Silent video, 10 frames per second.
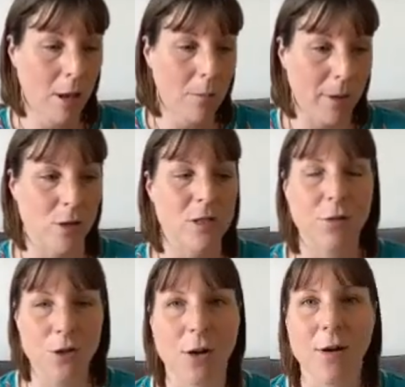Because
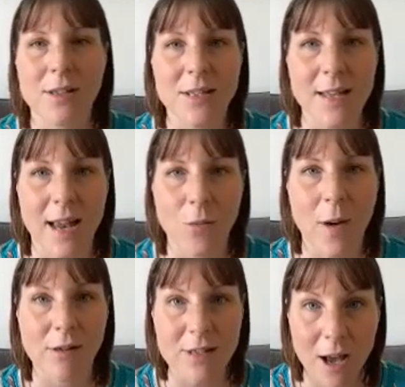if you don't understand
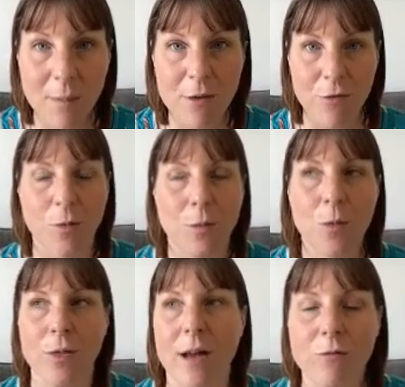where it's coming from or
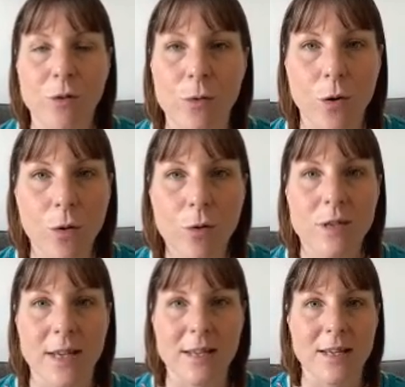what that root
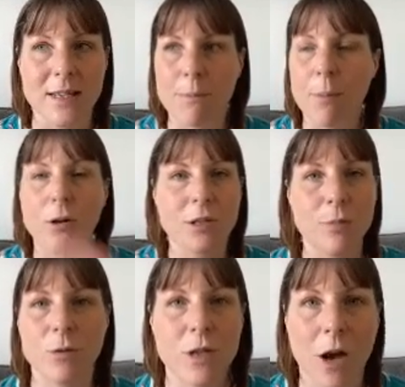cause is, it's
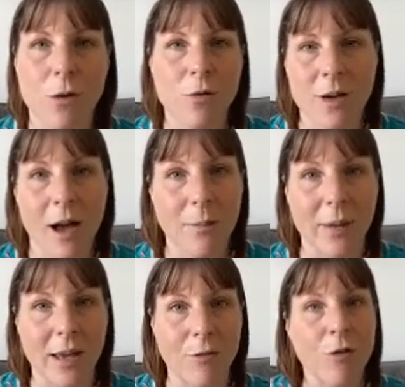impossible to overcome
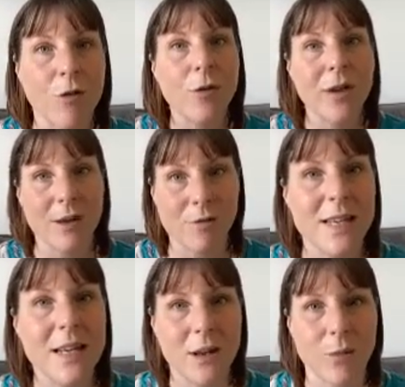it. If you're only ever
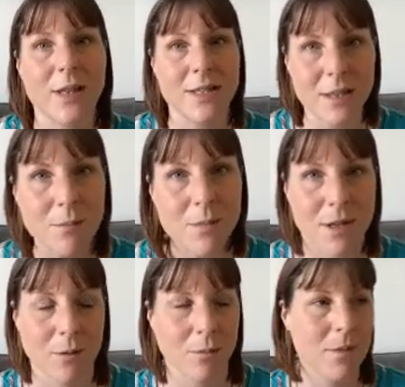dealing with the
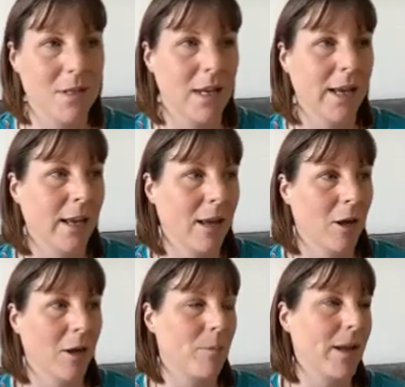symptoms,
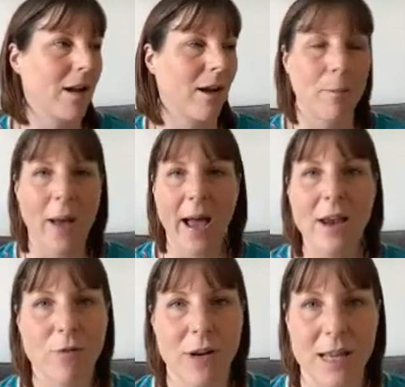a bit like
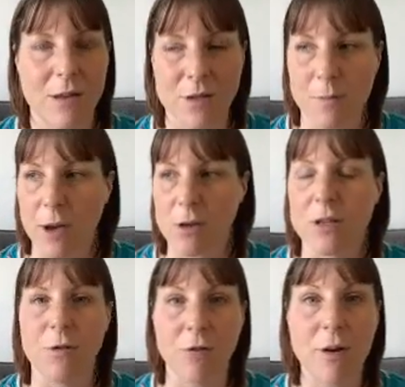pain relief, I suppose.
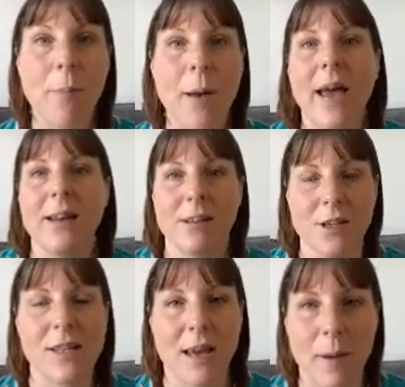If you're in pain and
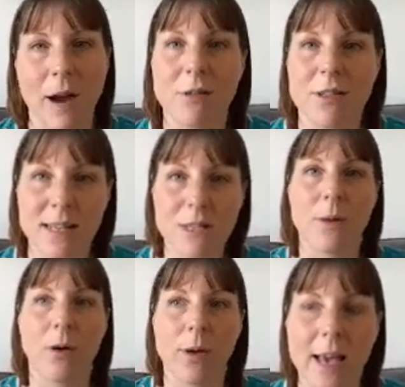you take
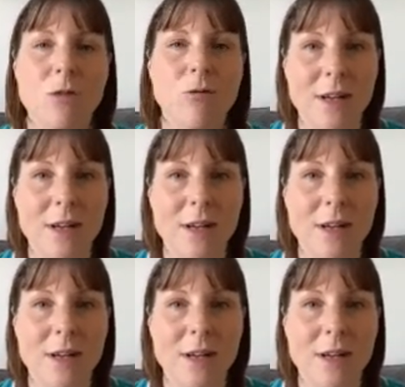paracetamol, it gets